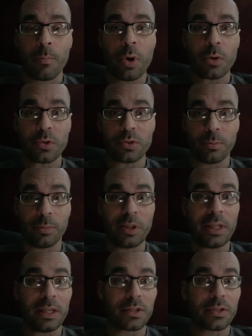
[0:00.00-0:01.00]
post some
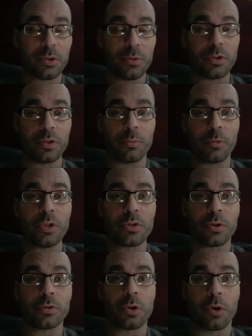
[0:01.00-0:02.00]
links to some
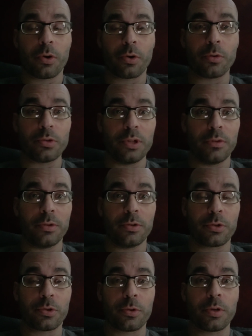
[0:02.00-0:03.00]
research articles in the
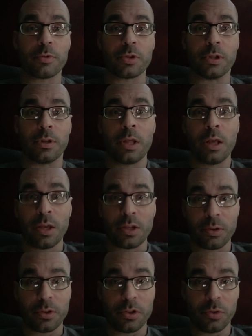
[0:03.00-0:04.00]
description
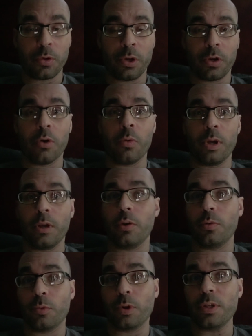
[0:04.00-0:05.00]
so that you can go in
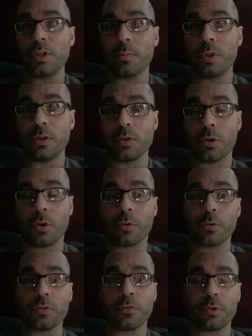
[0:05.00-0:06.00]
and read some of these
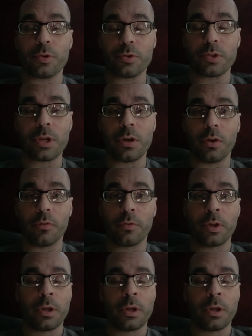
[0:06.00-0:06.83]
articles for yourself.